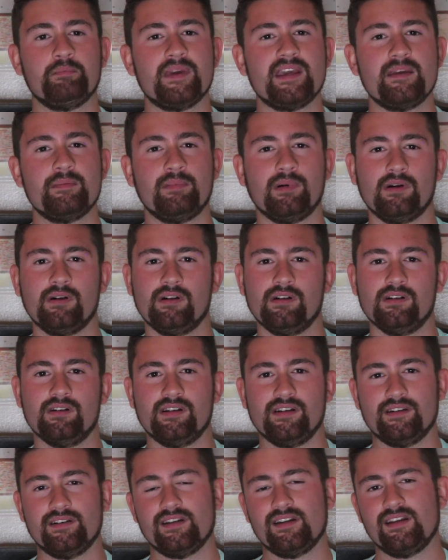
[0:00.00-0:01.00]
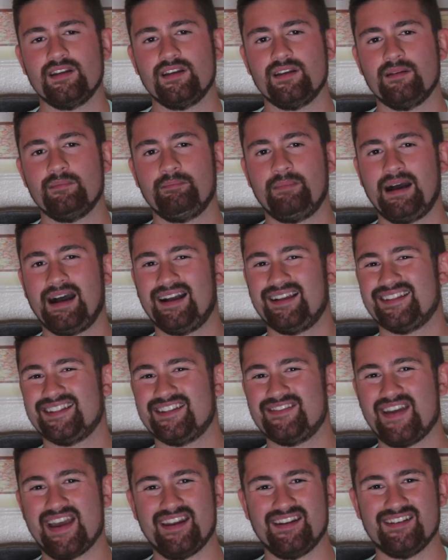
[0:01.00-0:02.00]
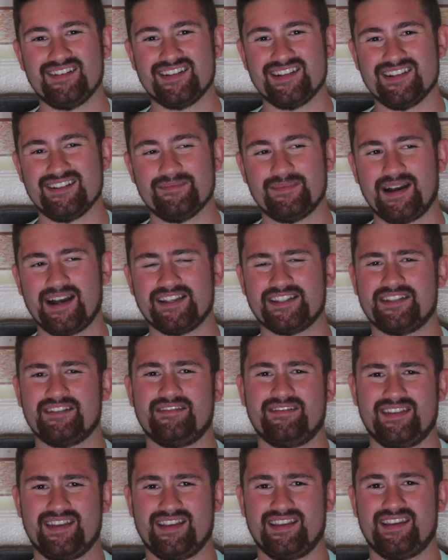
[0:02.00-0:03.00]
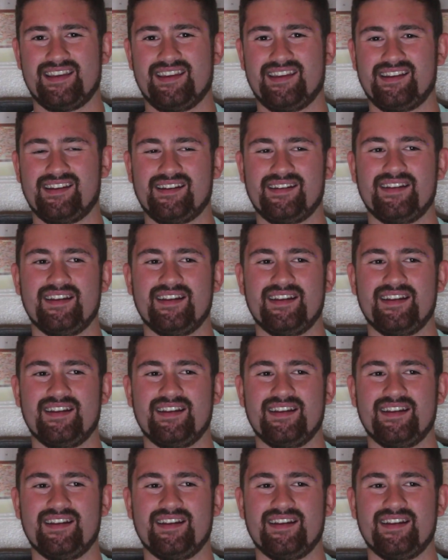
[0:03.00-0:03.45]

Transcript: people and positive energy and positive thinking